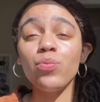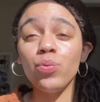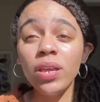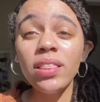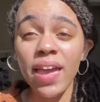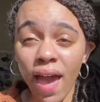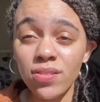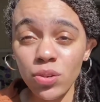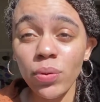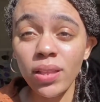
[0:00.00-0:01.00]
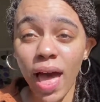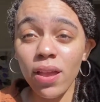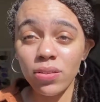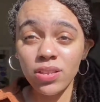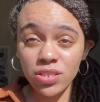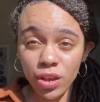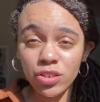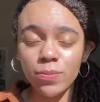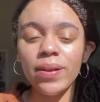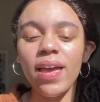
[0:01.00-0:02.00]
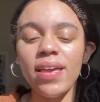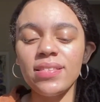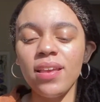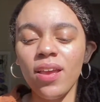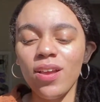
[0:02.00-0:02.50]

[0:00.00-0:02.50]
really have to rely on the search because